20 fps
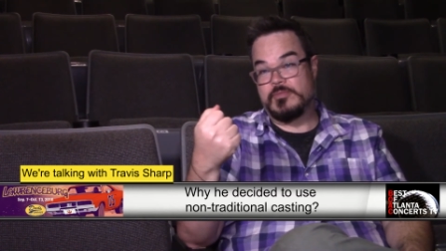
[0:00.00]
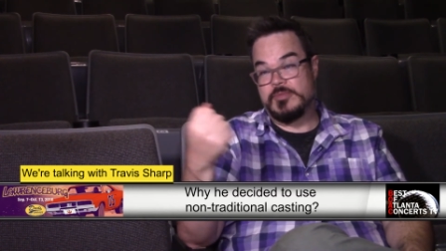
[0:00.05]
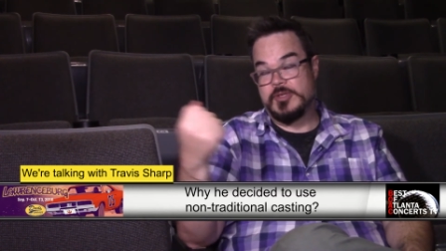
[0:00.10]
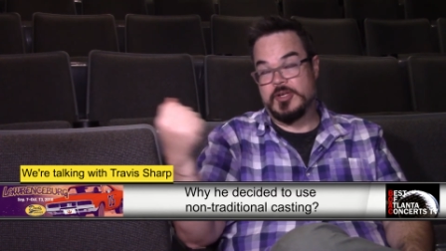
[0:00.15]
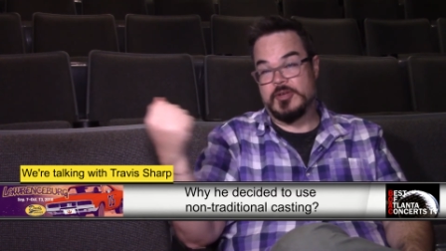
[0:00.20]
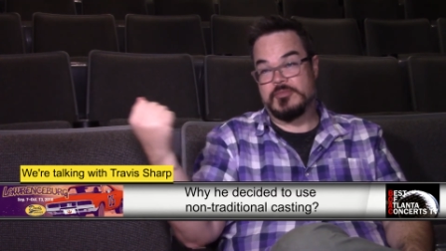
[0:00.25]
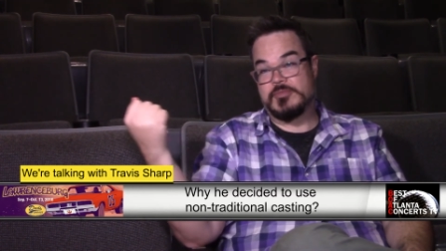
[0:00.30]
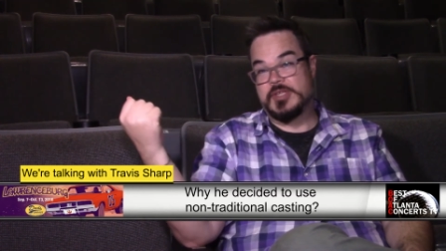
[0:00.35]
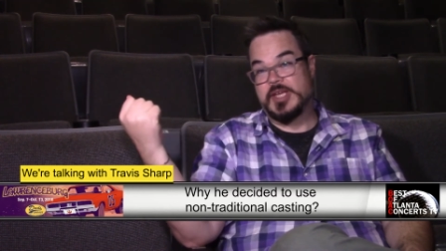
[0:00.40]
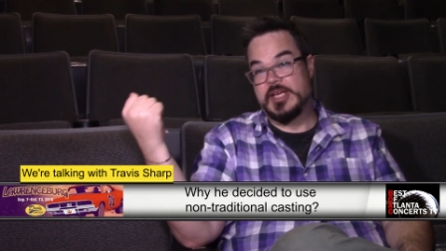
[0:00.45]
you
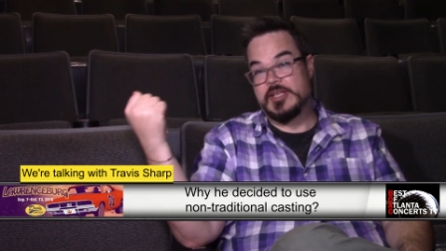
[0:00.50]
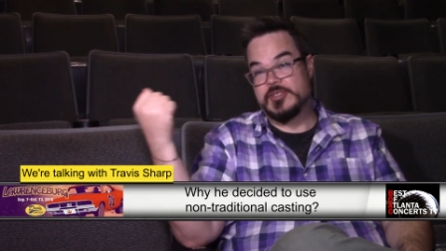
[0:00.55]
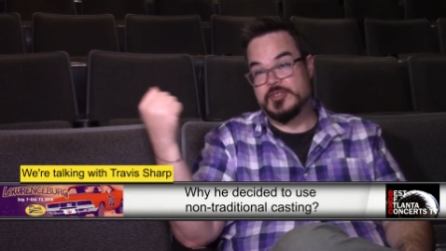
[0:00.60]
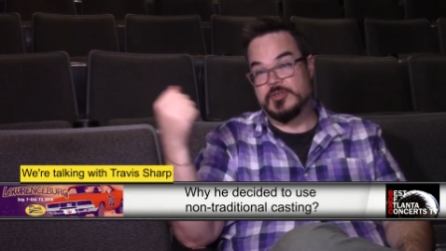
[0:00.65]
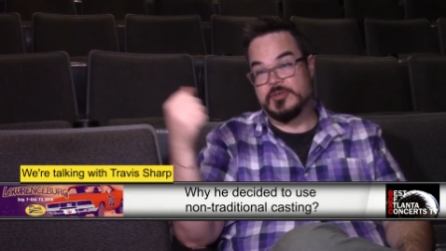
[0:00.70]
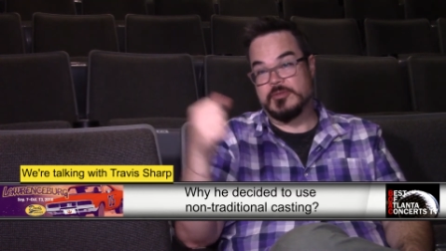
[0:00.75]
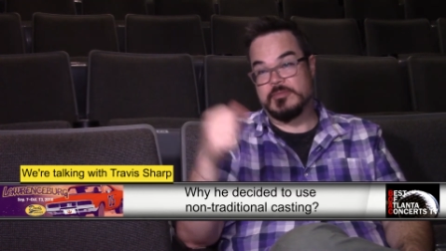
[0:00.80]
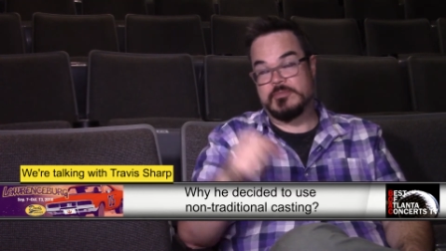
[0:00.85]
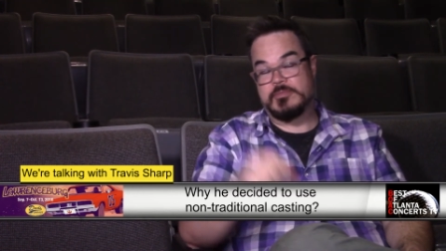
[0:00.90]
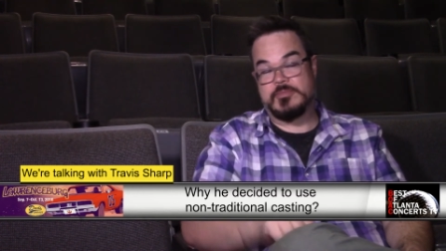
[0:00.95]
know takes
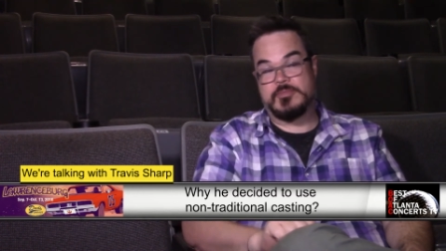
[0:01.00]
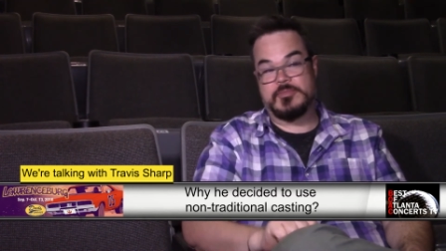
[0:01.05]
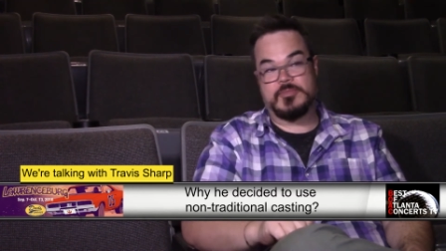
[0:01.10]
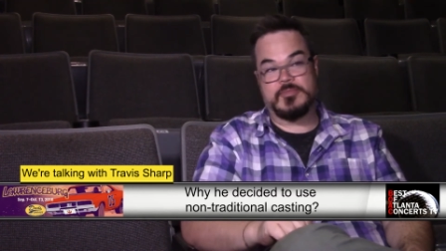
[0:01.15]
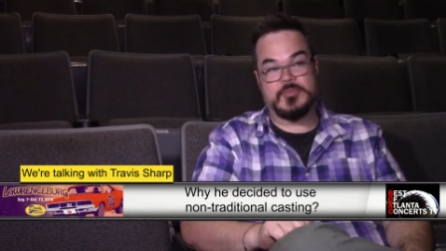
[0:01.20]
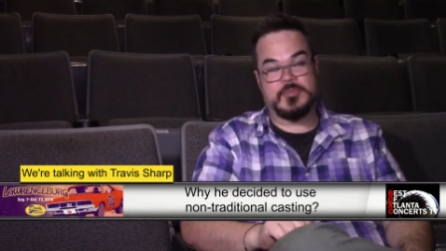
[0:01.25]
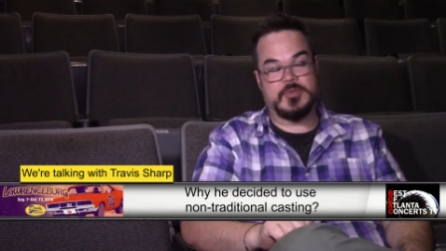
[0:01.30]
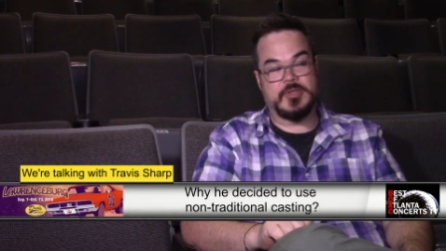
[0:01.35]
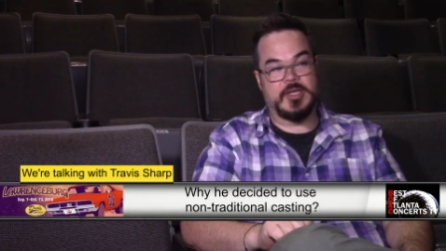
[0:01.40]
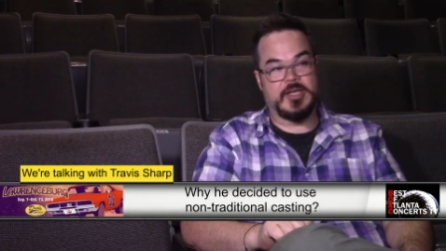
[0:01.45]
her
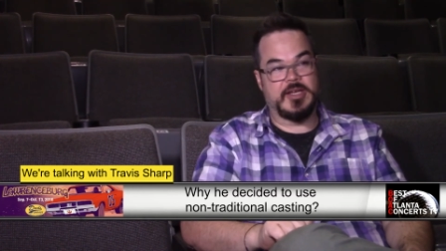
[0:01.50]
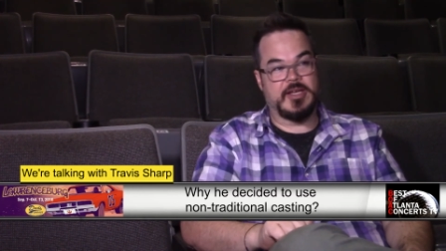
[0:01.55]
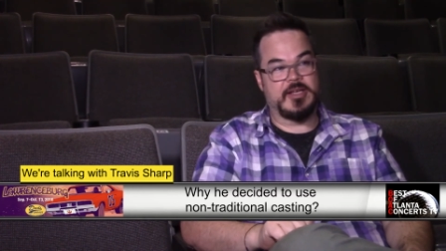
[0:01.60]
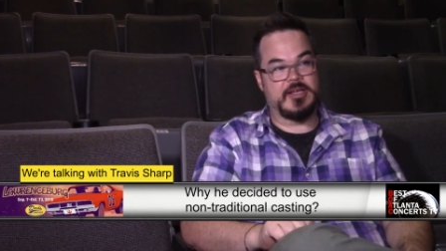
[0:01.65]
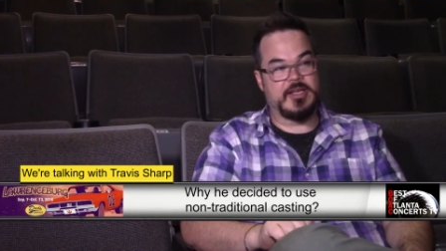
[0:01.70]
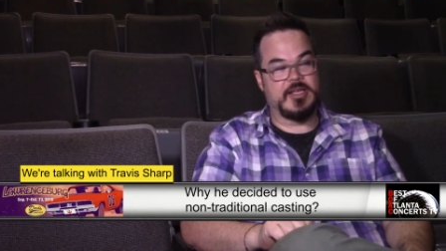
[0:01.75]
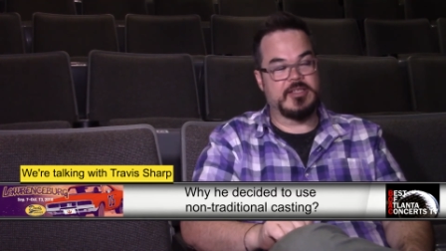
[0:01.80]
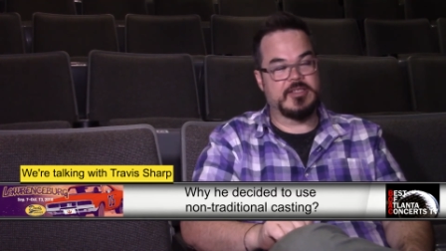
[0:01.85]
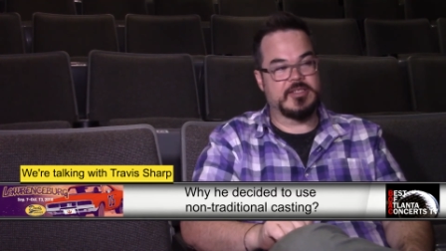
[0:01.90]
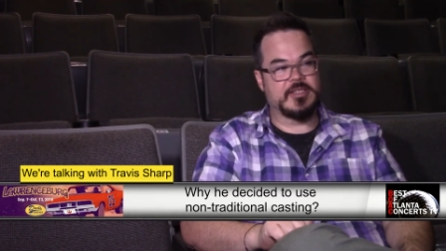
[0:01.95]
uh,
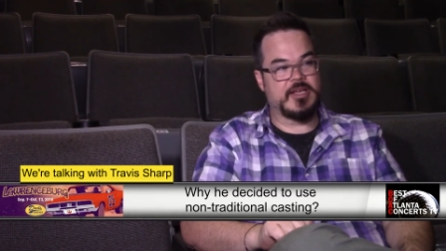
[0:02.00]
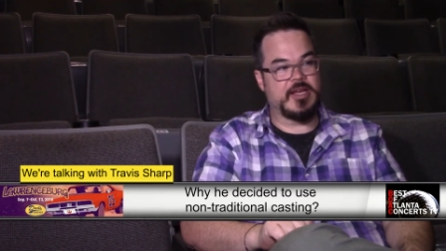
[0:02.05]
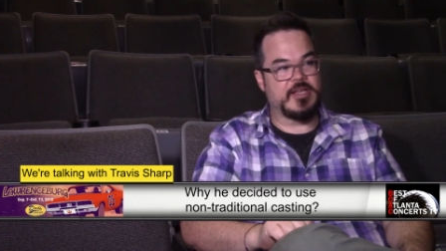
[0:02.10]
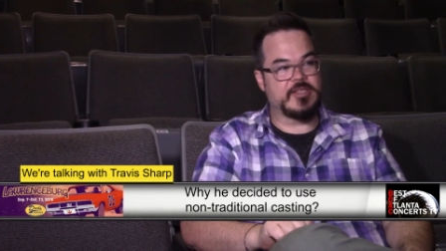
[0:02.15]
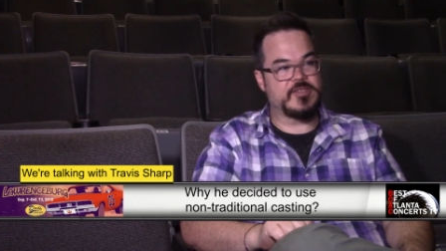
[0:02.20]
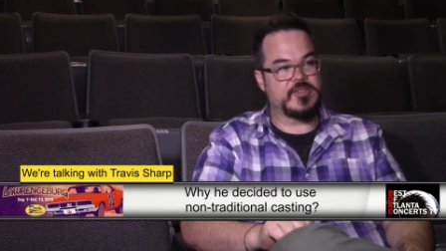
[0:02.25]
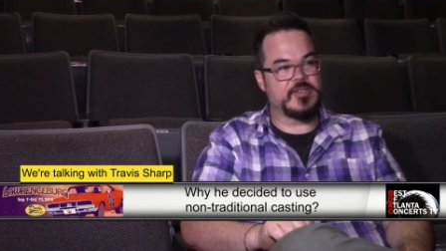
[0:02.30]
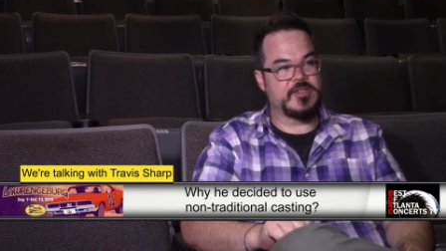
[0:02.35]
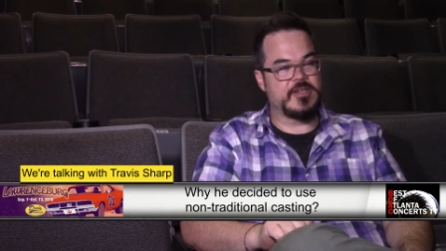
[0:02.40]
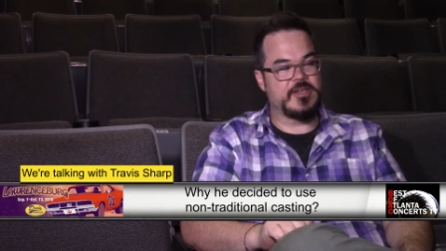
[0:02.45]
into
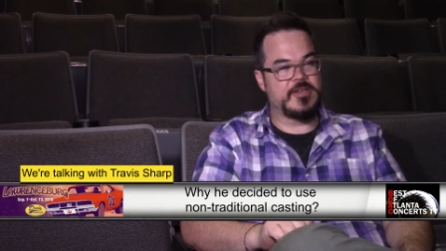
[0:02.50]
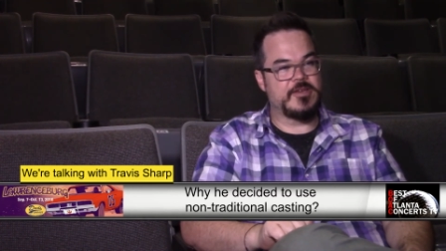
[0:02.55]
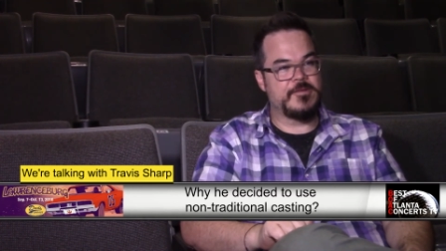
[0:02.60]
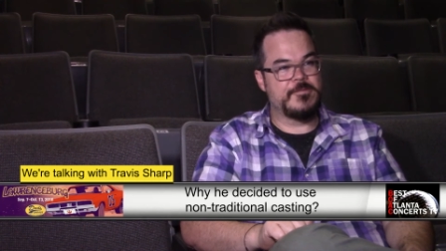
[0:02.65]
custody.